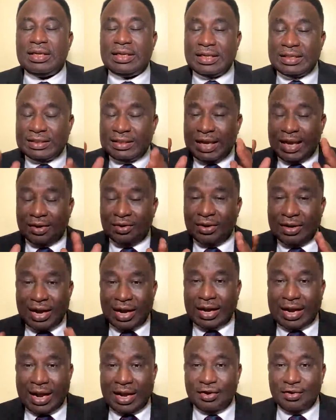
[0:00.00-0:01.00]
This is
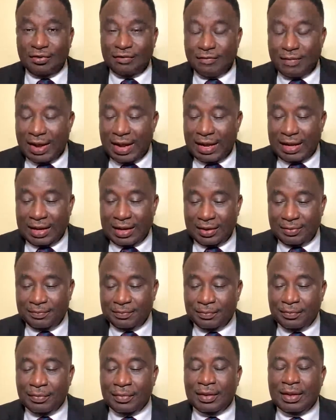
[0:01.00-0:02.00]
another kind of mind
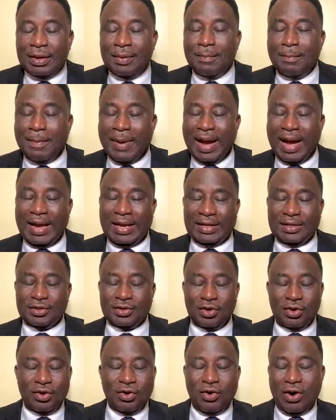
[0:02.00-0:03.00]

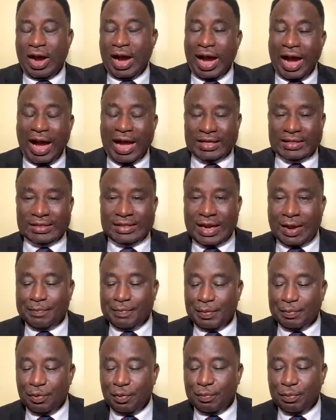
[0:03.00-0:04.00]
or heart that
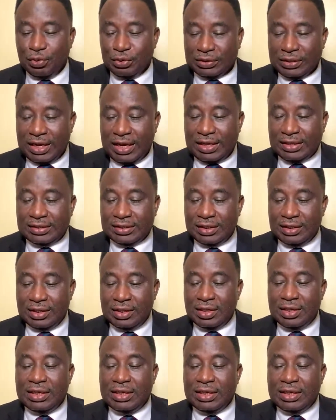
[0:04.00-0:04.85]
people possess.